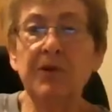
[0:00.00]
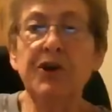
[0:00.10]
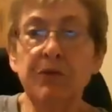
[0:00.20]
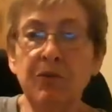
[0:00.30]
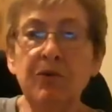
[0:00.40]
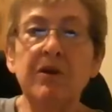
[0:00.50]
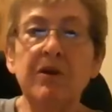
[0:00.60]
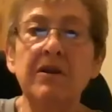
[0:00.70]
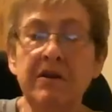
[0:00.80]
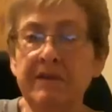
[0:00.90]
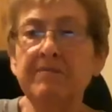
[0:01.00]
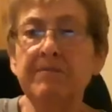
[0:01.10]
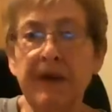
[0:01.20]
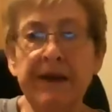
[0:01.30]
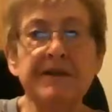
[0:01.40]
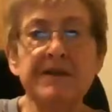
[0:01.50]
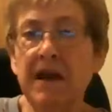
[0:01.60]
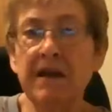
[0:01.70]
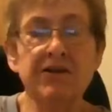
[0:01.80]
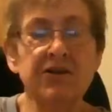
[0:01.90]
your wool blend mm -hmm.
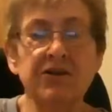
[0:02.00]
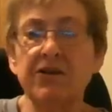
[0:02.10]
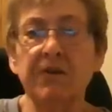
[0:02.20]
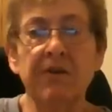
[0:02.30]
socks do mm